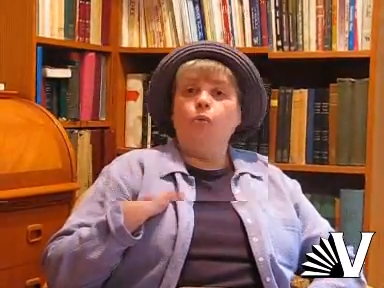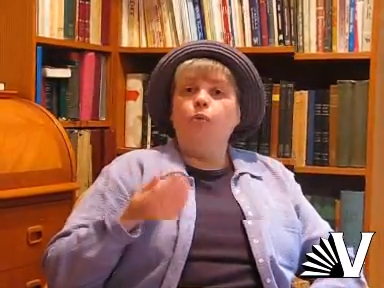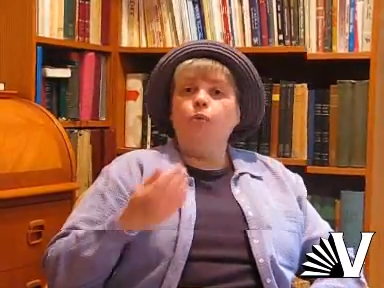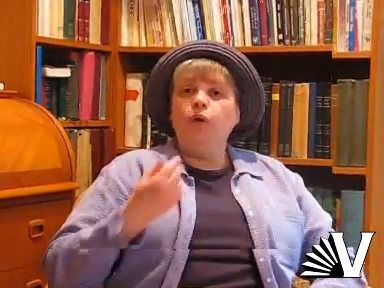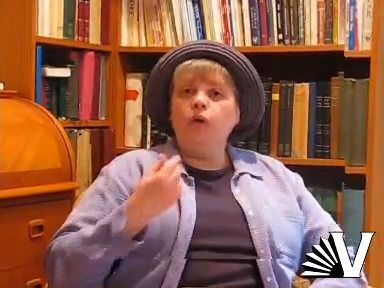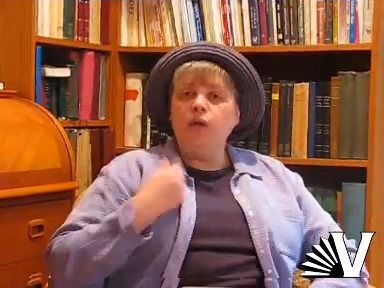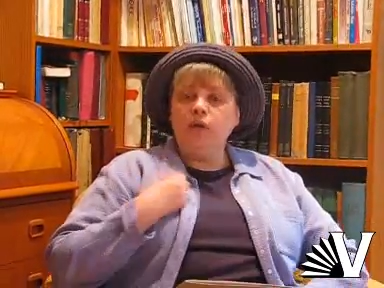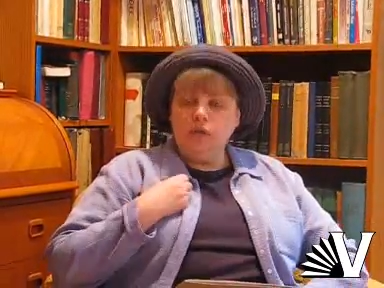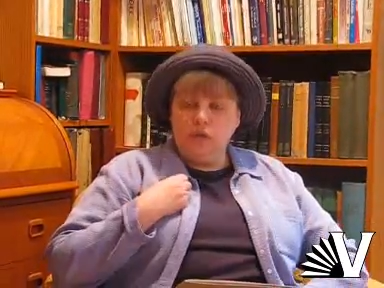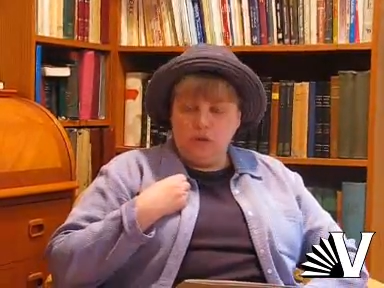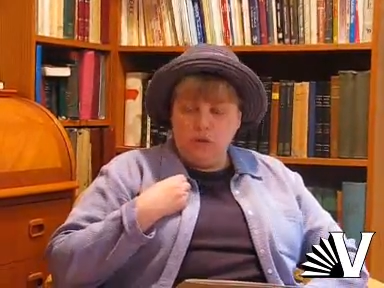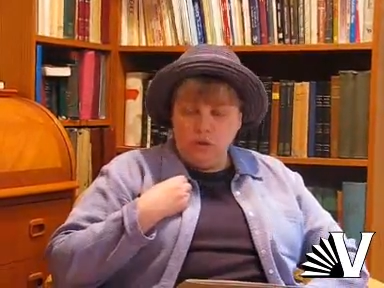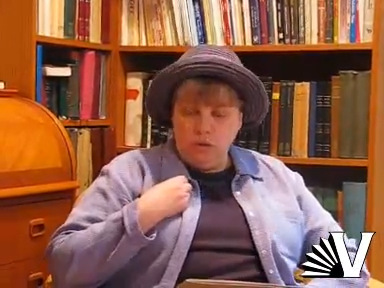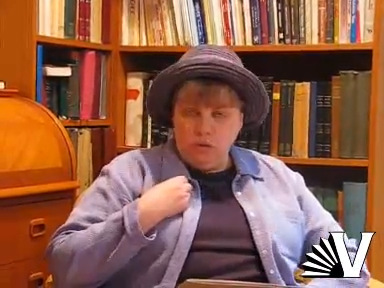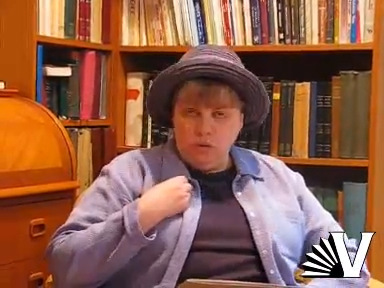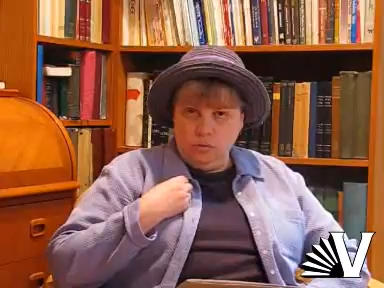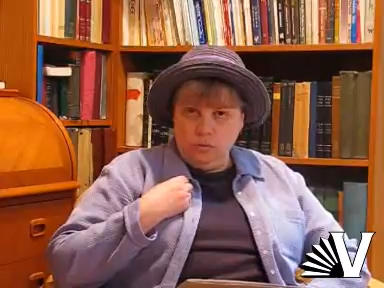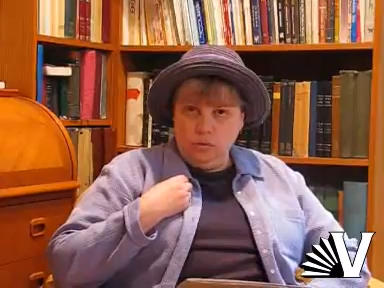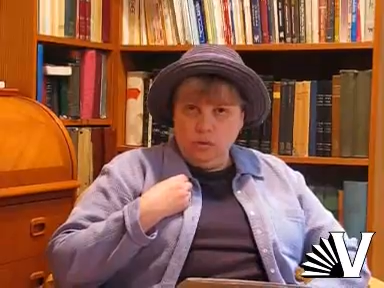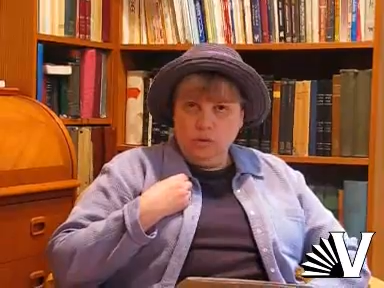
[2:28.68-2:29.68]
We
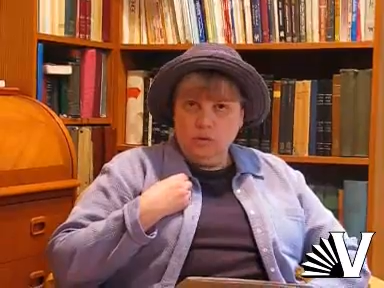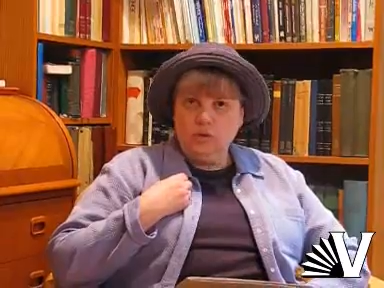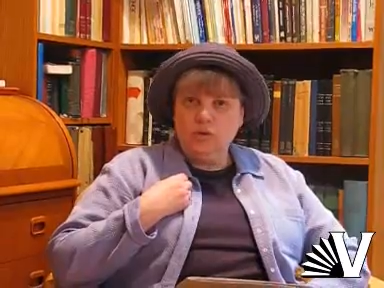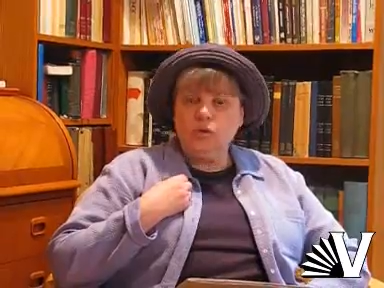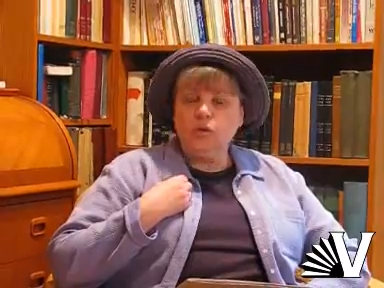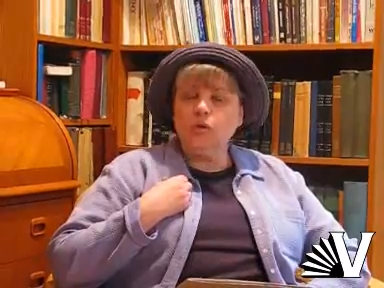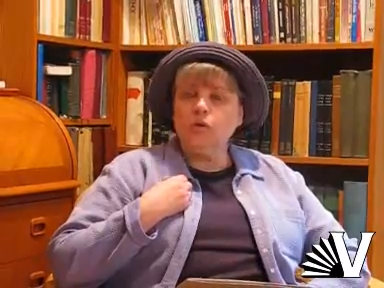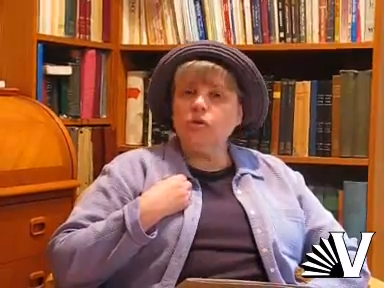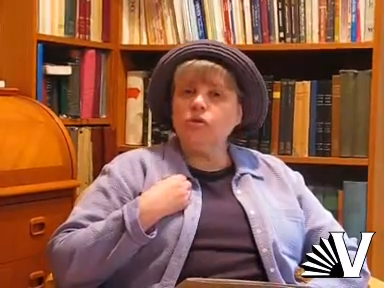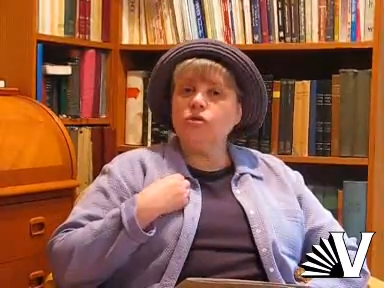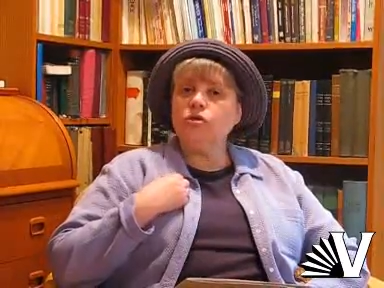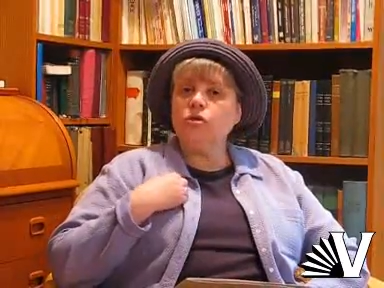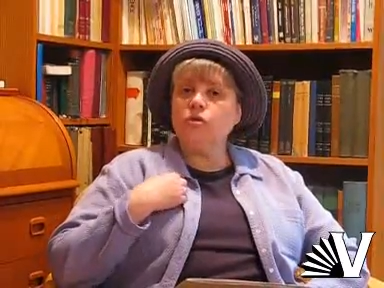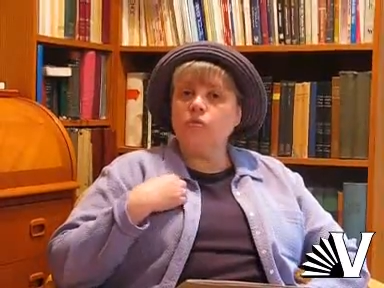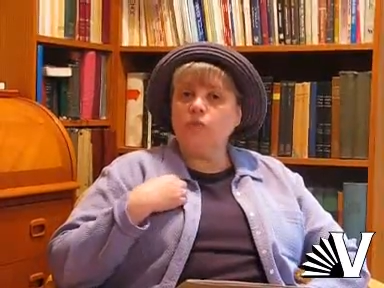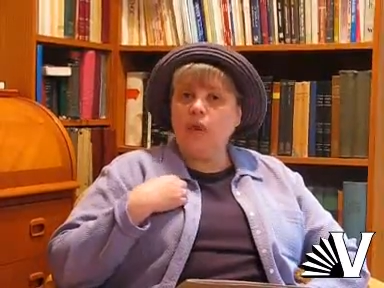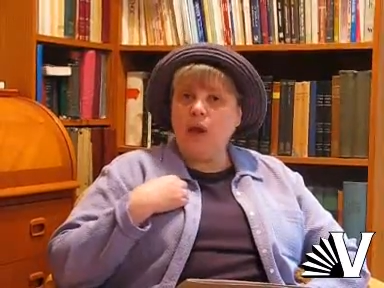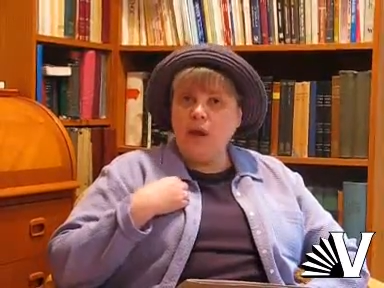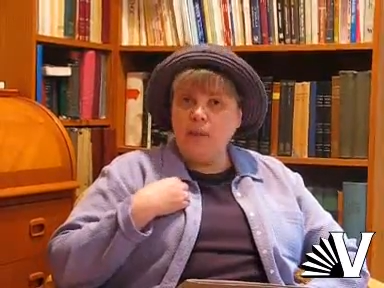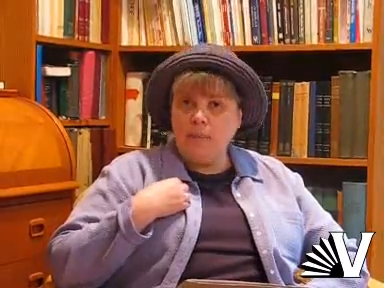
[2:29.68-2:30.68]
too turn to
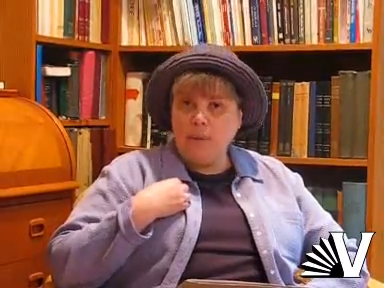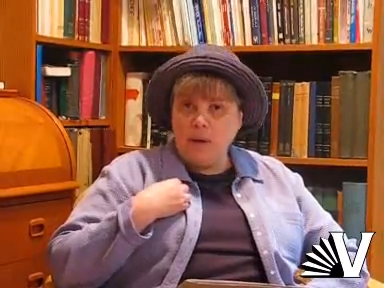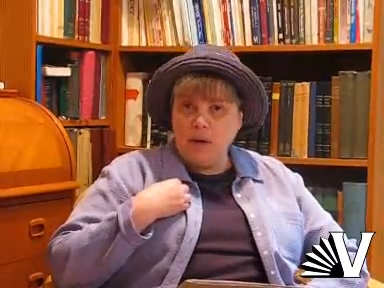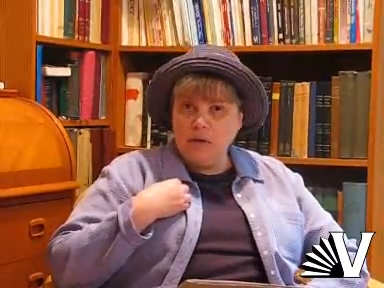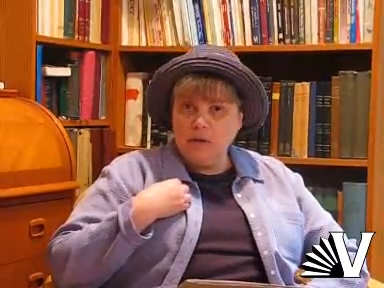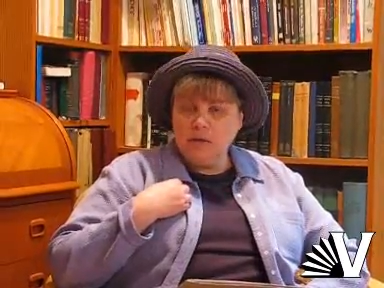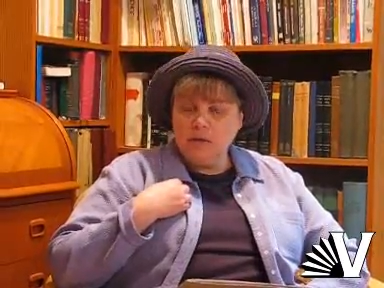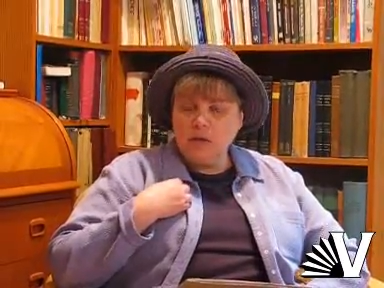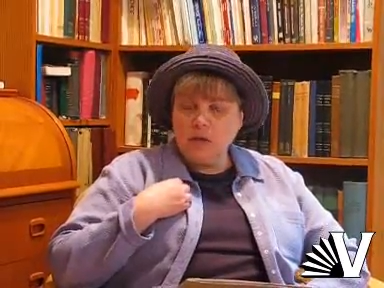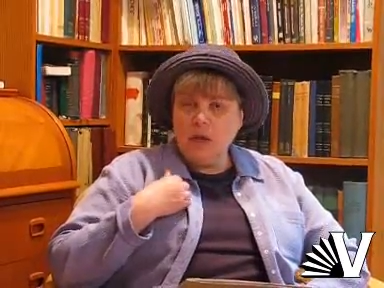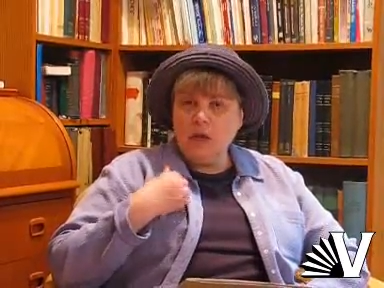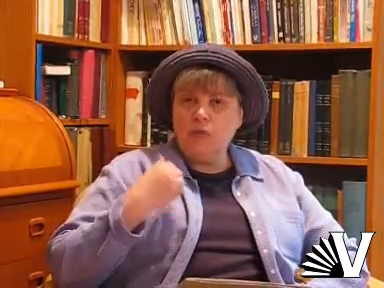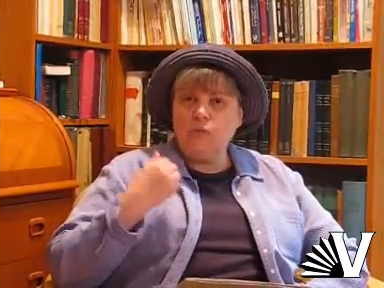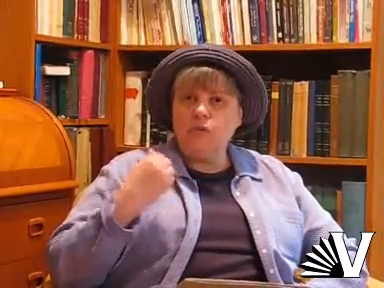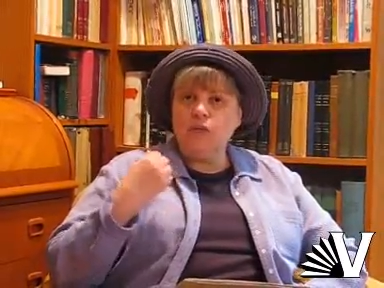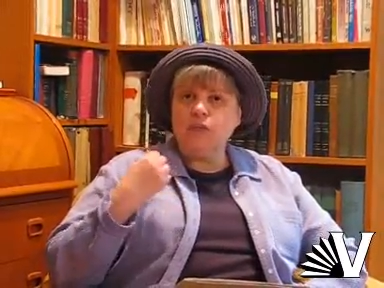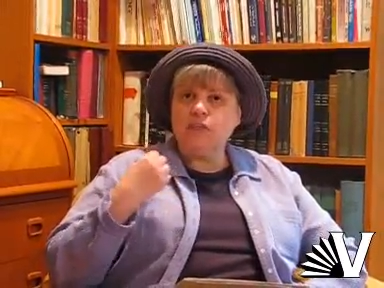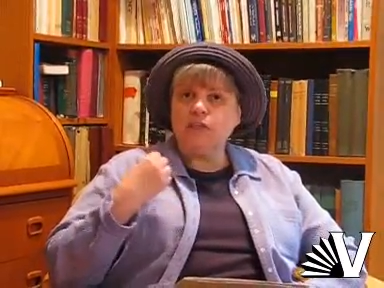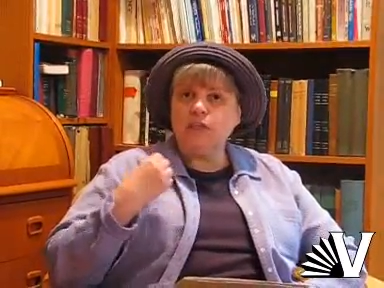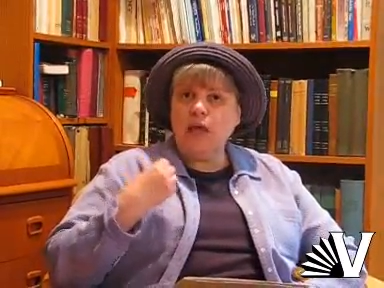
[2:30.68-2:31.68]
the rabbis and
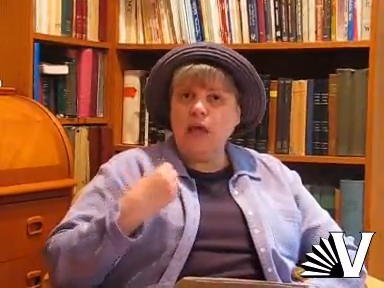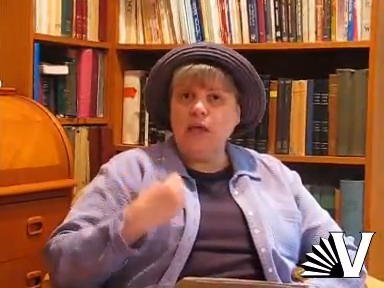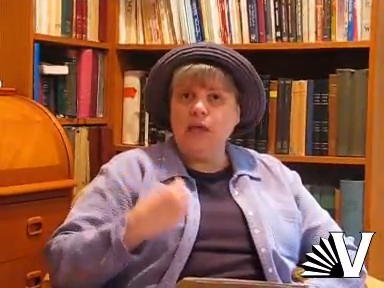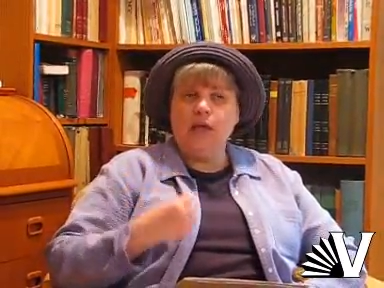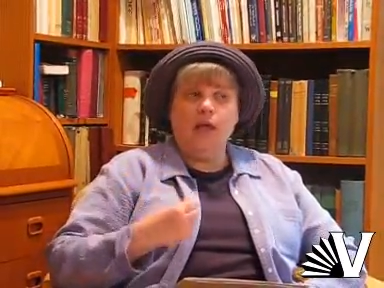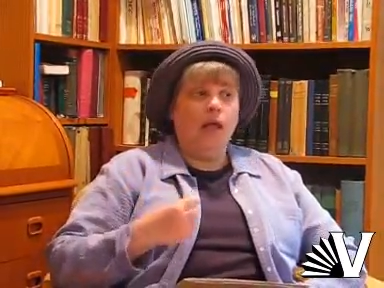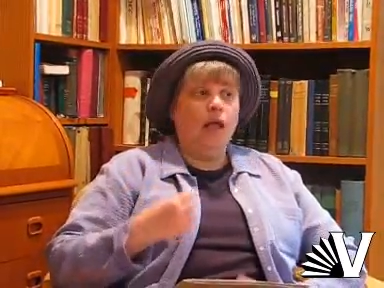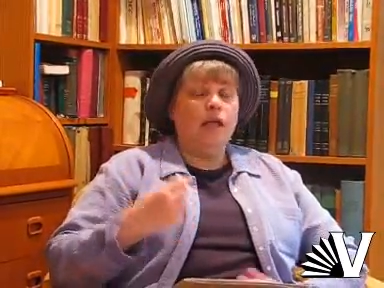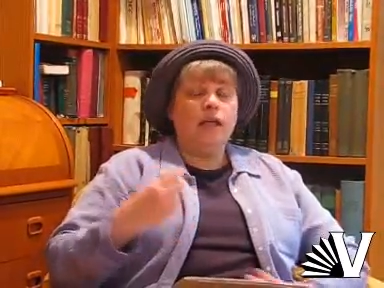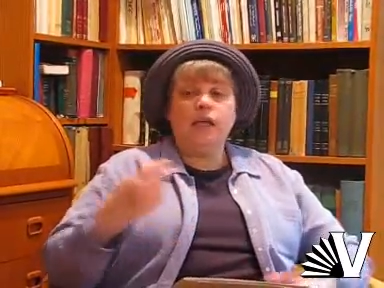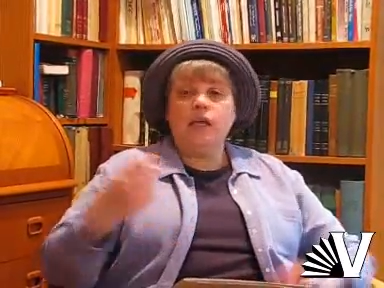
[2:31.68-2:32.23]
we say,